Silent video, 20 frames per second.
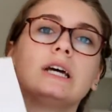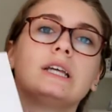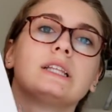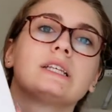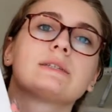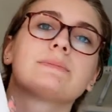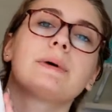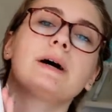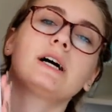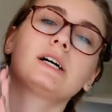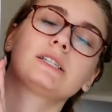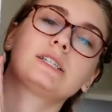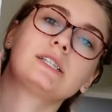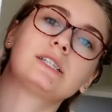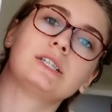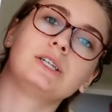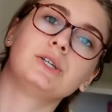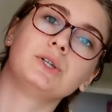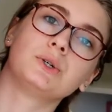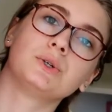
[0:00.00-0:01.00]
And this box
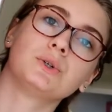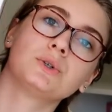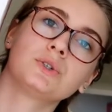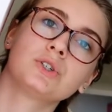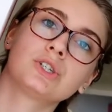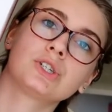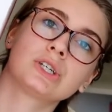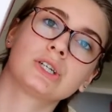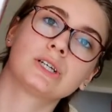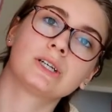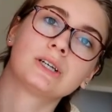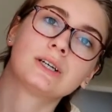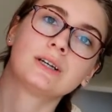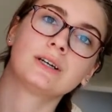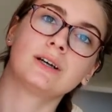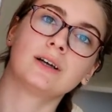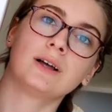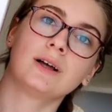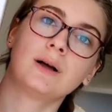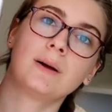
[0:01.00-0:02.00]
is huge.
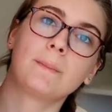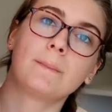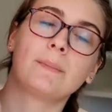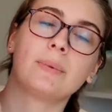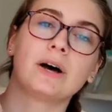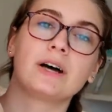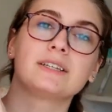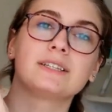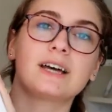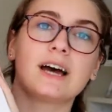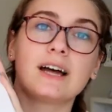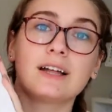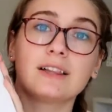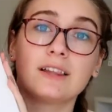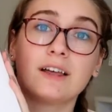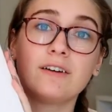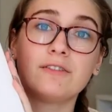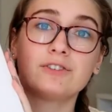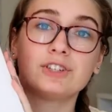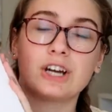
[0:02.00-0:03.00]
But I
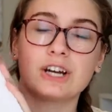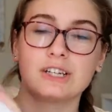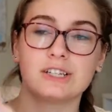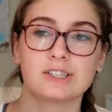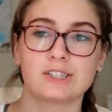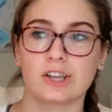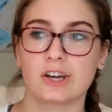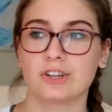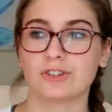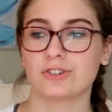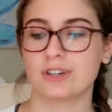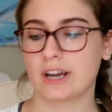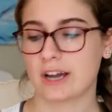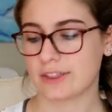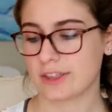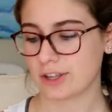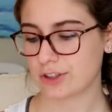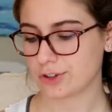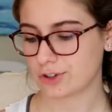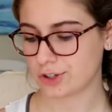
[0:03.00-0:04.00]
love Chinese Laundry.
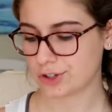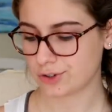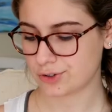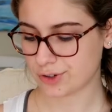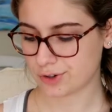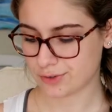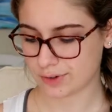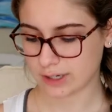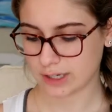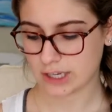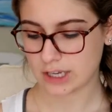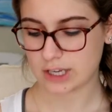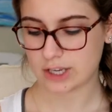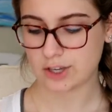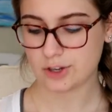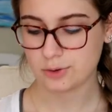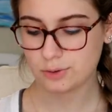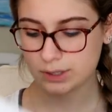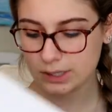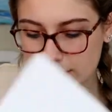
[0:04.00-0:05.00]
I think their shoes are really
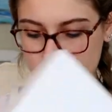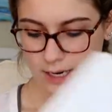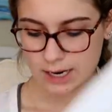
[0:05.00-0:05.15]
cute.